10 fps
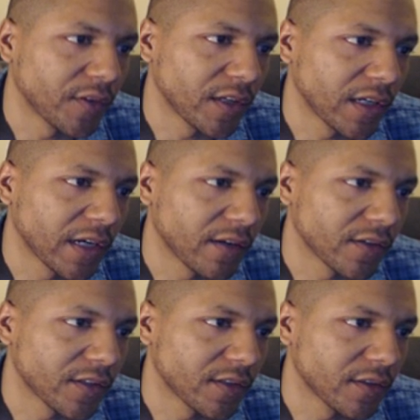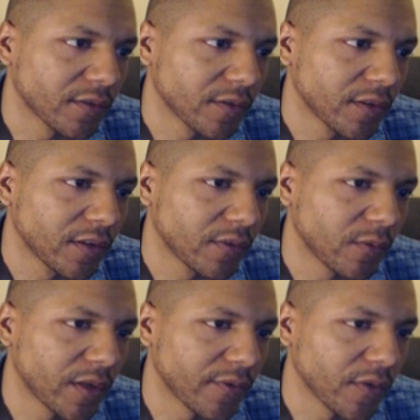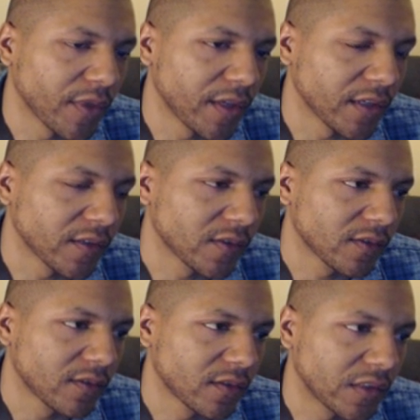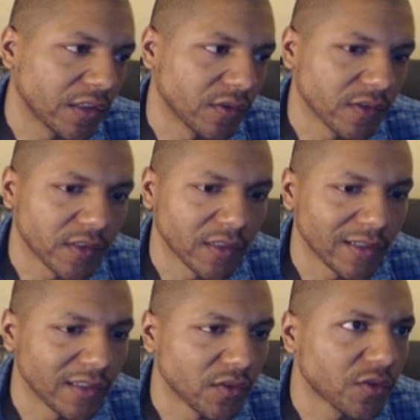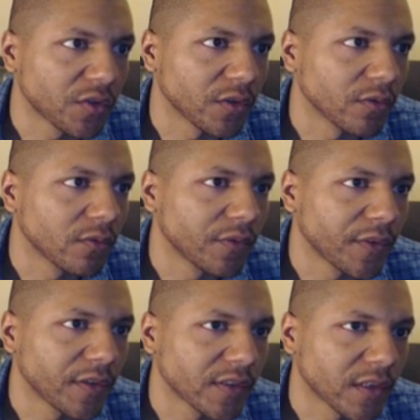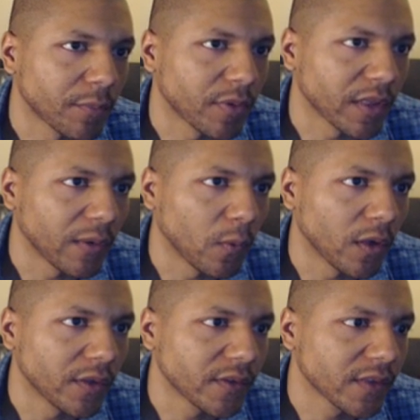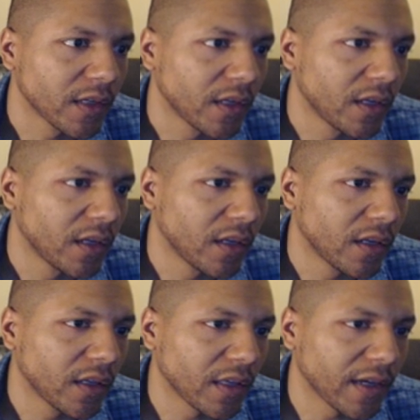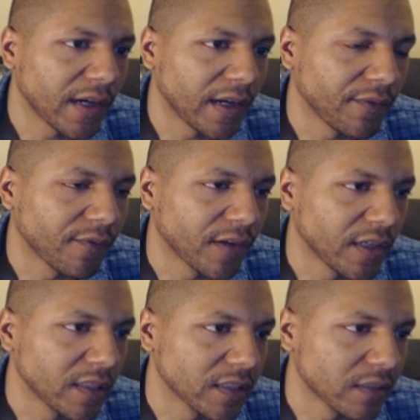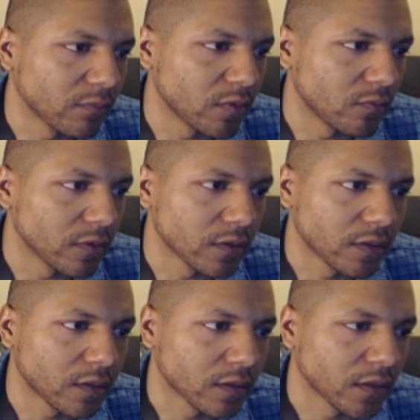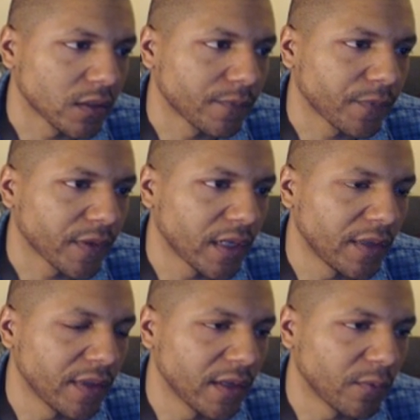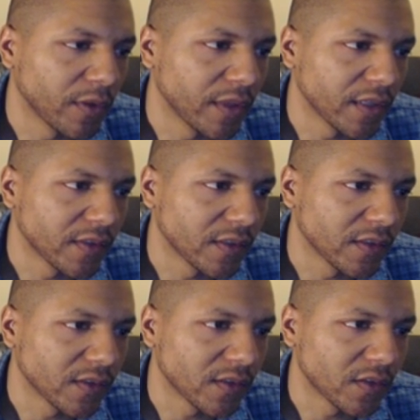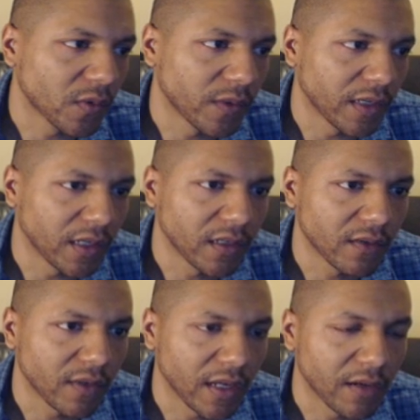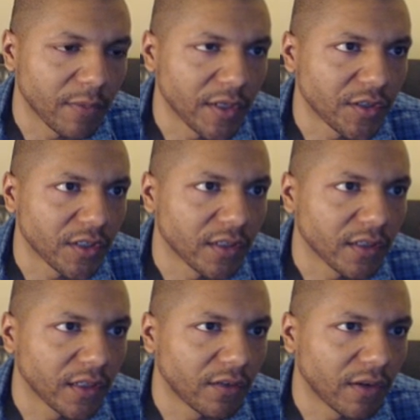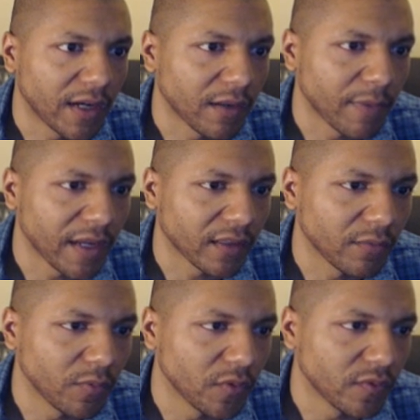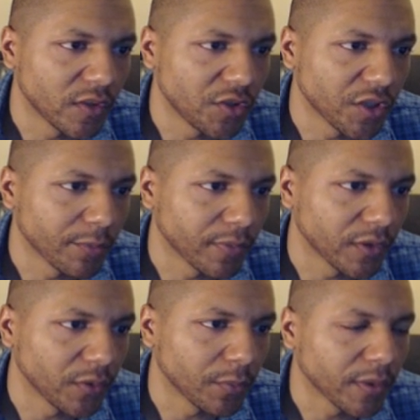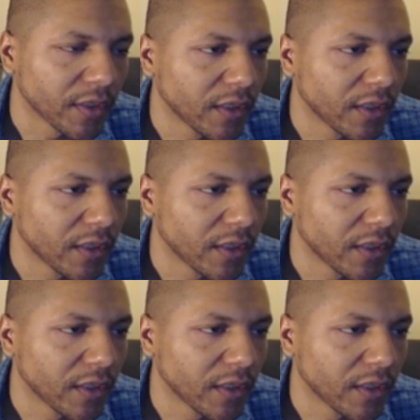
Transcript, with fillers: the character, whenever this turns to is true. It's going to play once. I find that to be really silly. And then when this is toward the end of the animation, it'll automatically move to jump loop.